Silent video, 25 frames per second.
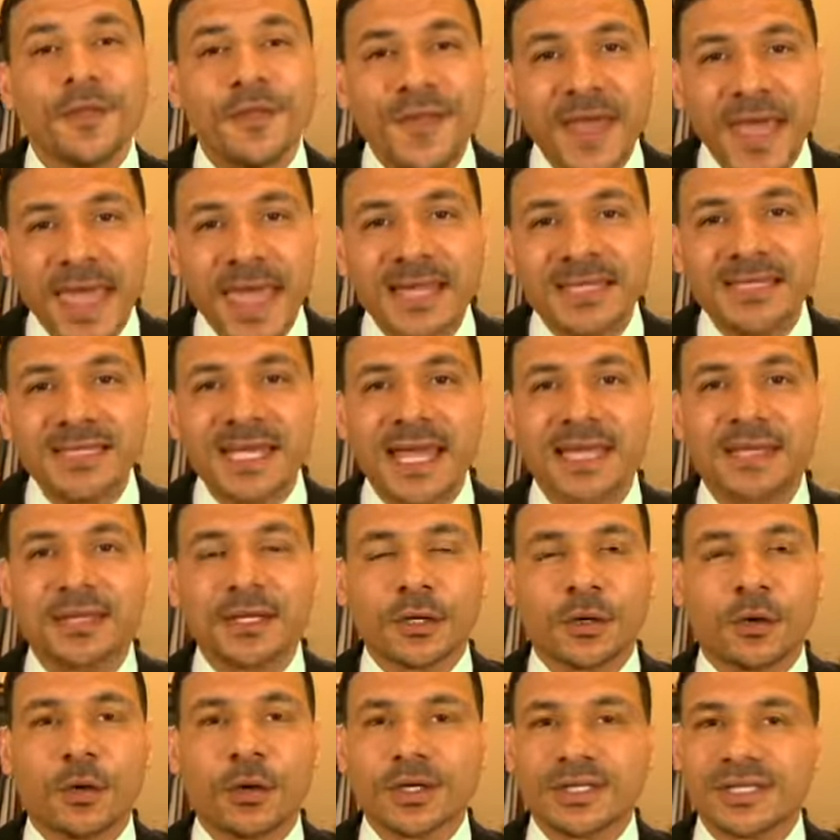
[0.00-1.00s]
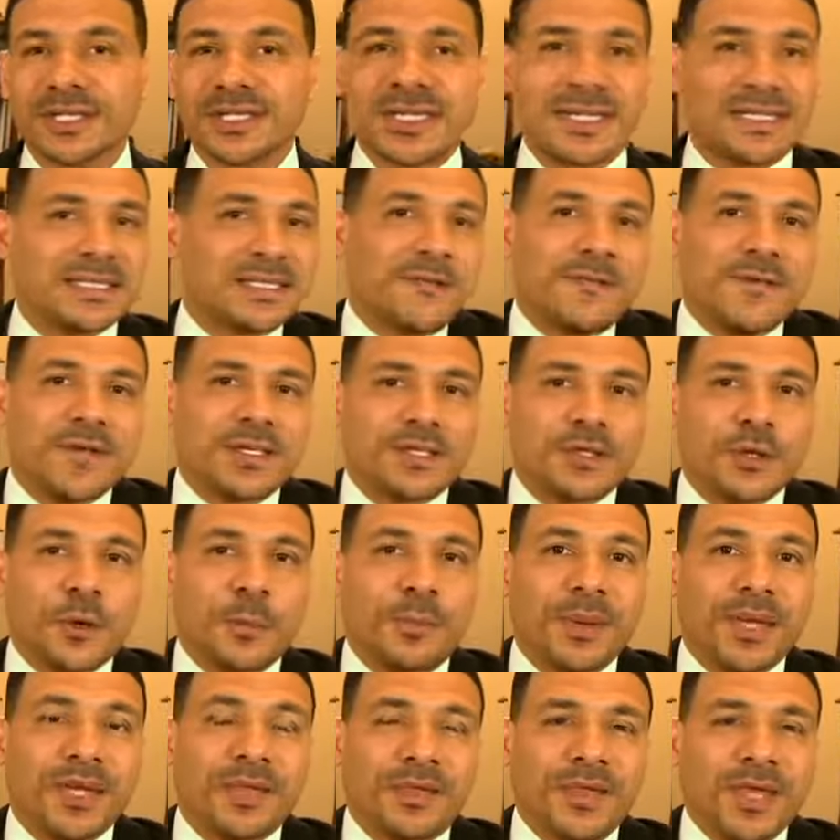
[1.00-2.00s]
They take the courses as if it's
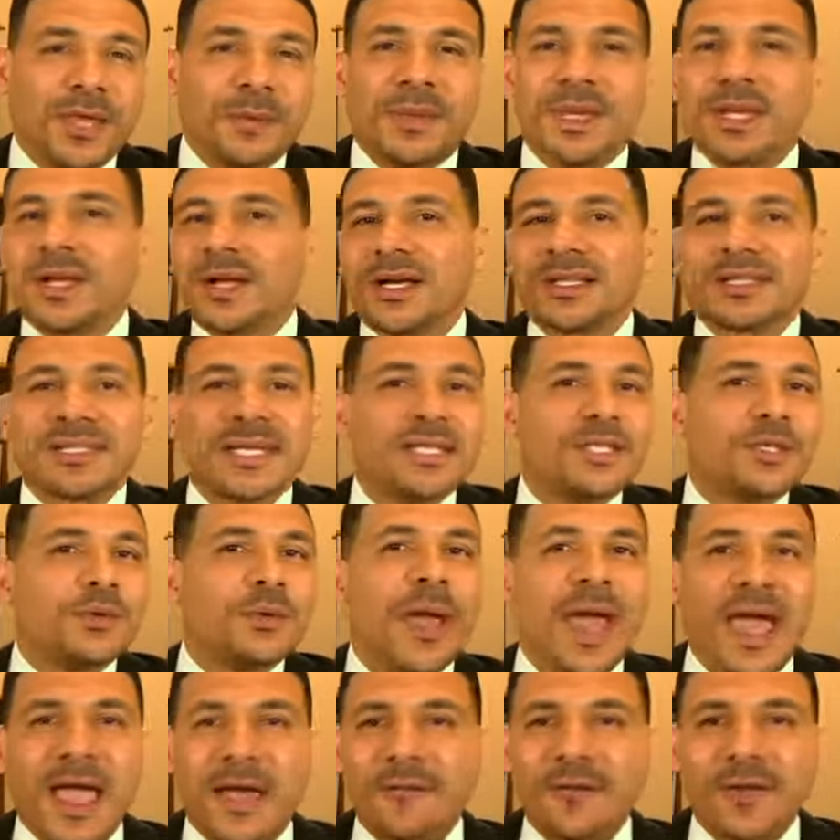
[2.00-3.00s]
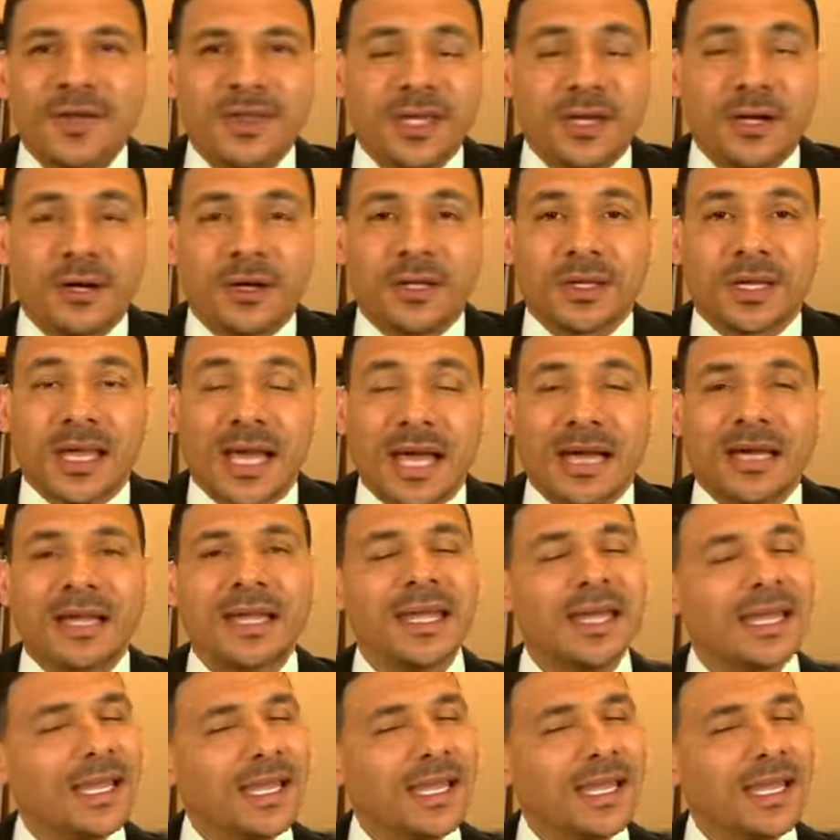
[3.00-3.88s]
no big thing because they do everything online.